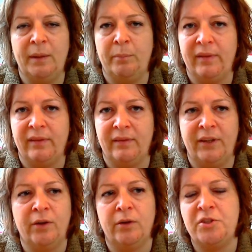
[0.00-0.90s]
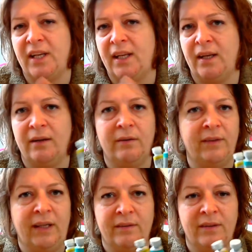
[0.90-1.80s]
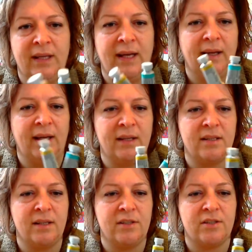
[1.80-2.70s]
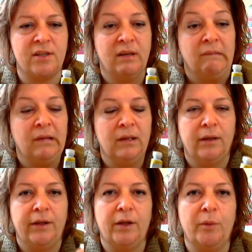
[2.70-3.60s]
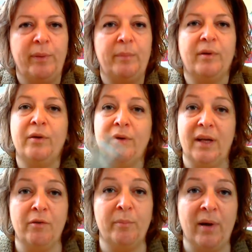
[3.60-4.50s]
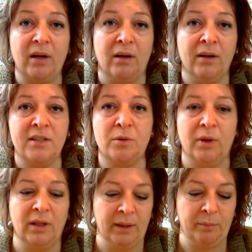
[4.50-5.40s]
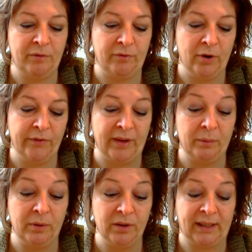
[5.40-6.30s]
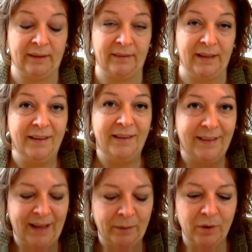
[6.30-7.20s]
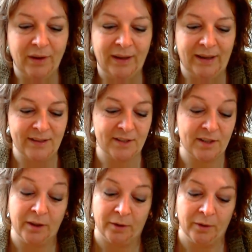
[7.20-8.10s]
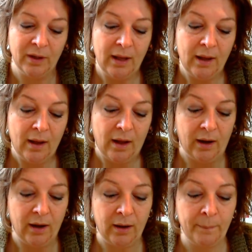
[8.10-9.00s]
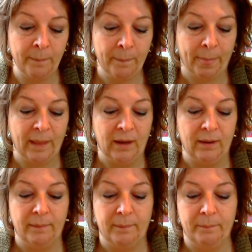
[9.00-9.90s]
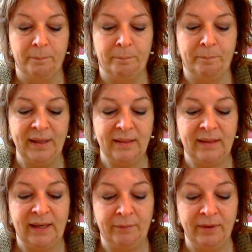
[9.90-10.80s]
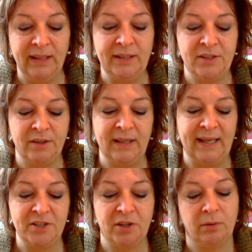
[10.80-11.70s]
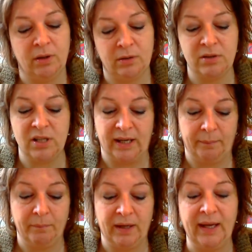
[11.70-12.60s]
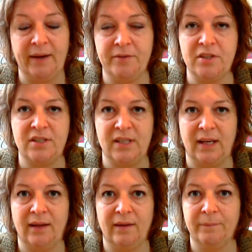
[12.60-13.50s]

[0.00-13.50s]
but, check it out on the internet. It's people who never bought artist quality before, they will startle. But they really do last you a long time, I have to say.